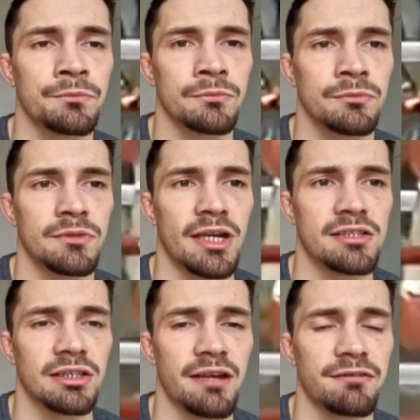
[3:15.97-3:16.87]
There's a
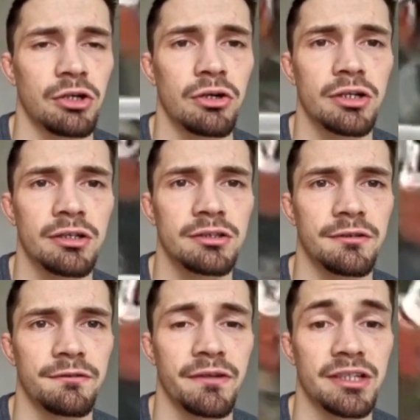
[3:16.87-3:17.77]
left hook to
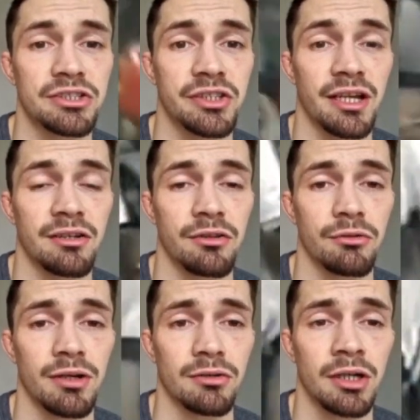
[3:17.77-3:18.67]
finish the end of the
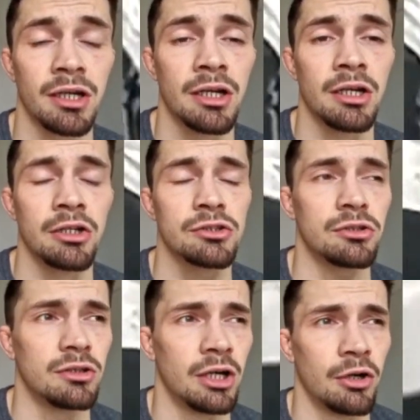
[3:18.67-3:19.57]
round.
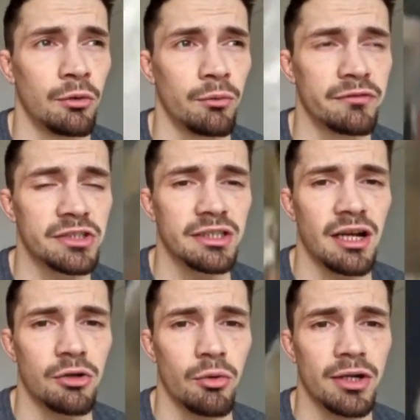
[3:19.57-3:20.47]
So we've seen
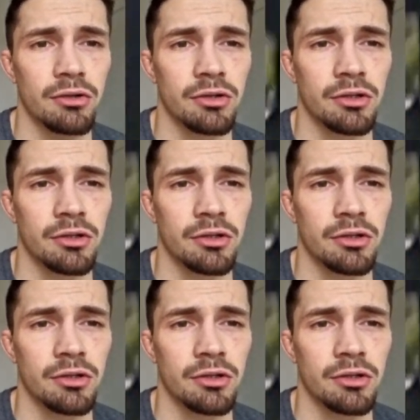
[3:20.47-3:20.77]
Arguello